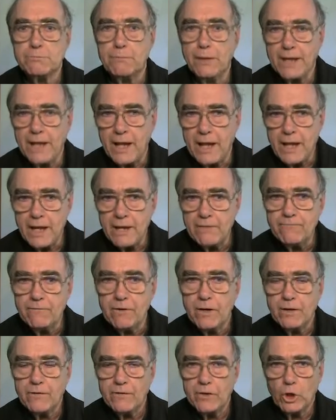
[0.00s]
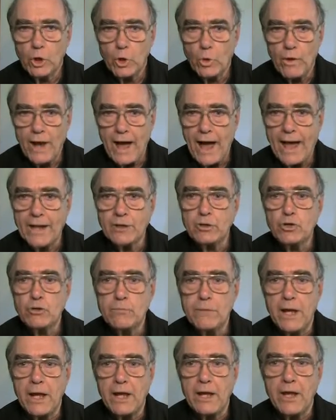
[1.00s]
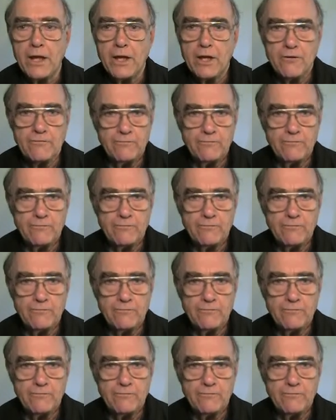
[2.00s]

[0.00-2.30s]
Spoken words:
believe the Quran to be